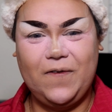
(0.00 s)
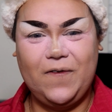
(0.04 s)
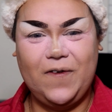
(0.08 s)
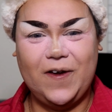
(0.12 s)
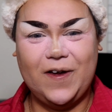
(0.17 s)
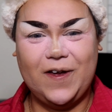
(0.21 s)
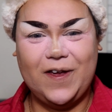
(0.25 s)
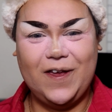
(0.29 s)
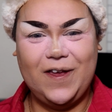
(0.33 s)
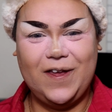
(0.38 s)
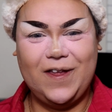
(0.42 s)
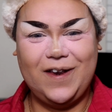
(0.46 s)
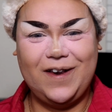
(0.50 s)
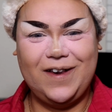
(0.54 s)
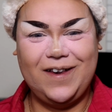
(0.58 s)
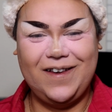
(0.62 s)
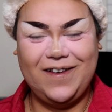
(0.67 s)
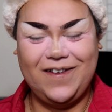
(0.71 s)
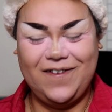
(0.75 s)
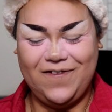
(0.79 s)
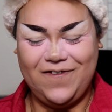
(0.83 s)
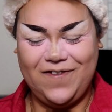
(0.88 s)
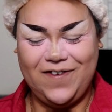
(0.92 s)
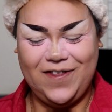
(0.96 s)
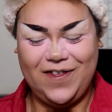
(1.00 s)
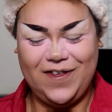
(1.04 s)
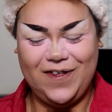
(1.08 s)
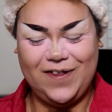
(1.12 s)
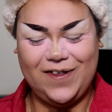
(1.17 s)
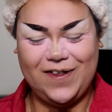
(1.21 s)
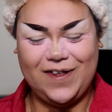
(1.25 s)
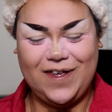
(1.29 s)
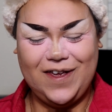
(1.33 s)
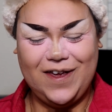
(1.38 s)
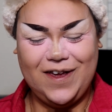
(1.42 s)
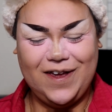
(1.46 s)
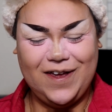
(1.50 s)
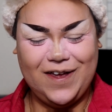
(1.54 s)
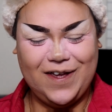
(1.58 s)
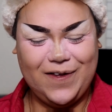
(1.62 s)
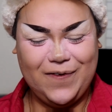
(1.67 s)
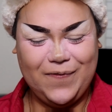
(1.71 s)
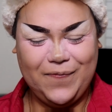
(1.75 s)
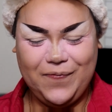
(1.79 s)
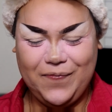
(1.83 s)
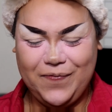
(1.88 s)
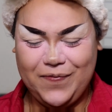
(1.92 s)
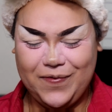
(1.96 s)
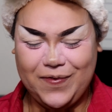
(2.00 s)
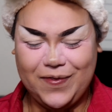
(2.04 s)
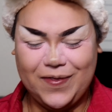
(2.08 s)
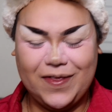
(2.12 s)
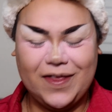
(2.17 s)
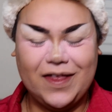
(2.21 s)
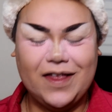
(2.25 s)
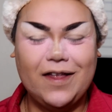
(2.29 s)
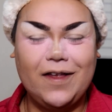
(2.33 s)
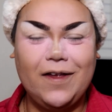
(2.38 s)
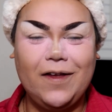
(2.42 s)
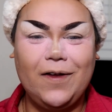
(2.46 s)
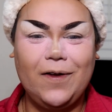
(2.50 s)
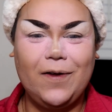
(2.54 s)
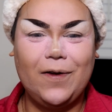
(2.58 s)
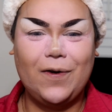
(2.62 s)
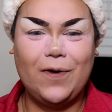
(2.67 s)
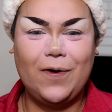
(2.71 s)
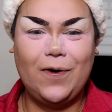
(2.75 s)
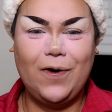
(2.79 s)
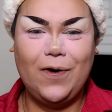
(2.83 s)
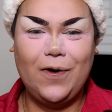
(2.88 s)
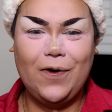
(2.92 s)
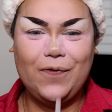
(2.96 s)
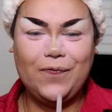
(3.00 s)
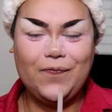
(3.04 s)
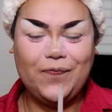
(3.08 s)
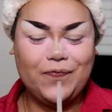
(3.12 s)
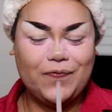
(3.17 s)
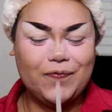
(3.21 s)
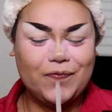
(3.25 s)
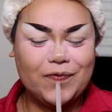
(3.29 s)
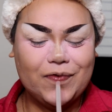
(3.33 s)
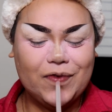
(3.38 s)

fucking, for this gig. Girl.